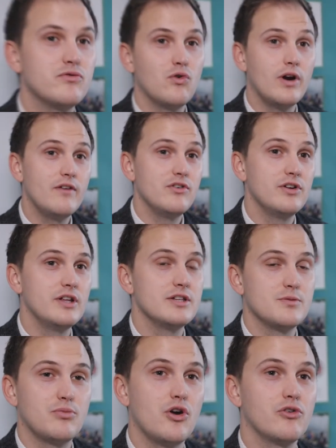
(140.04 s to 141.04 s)
for 11 is
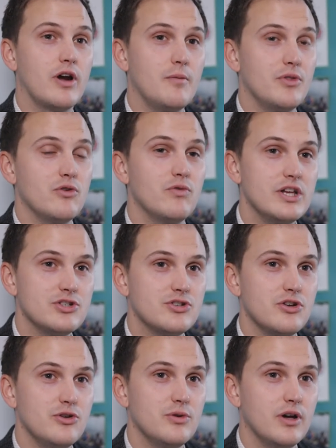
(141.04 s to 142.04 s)
a program that
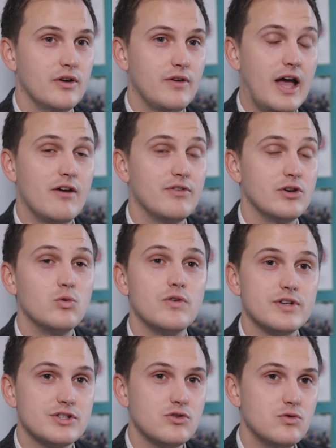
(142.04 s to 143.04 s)
Reach2 have in all of
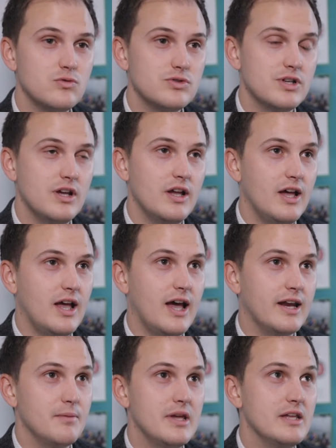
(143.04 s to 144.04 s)
its schools
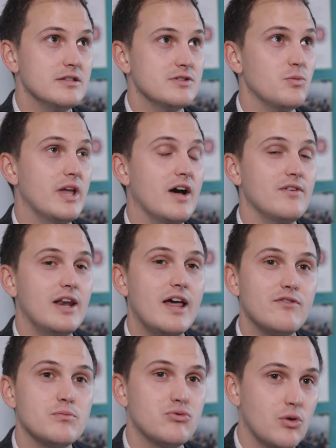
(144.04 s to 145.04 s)
and it means that we have
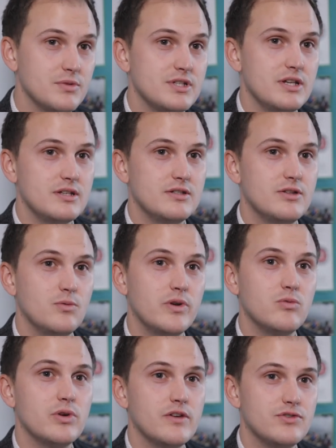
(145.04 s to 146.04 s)
11 promises that we
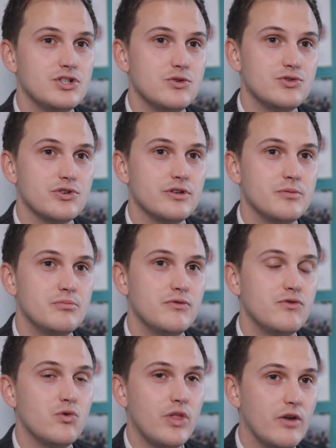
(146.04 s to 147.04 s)
will give children
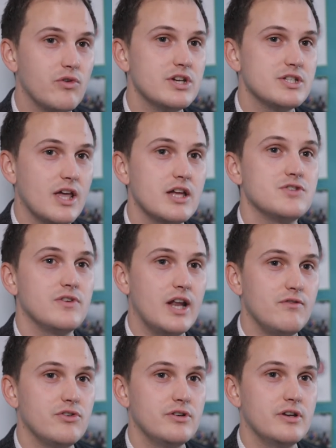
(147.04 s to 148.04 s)
before they reach the age of
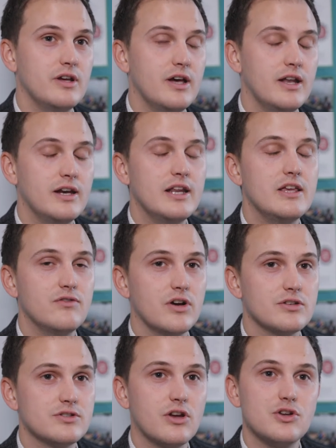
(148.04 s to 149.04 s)
11 and leave
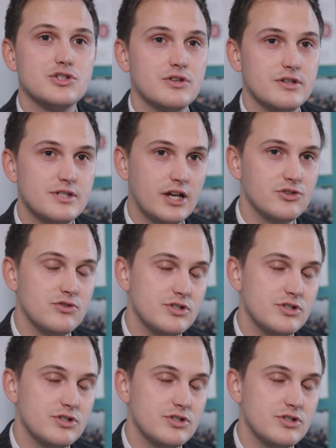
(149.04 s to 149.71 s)
us to go to secondary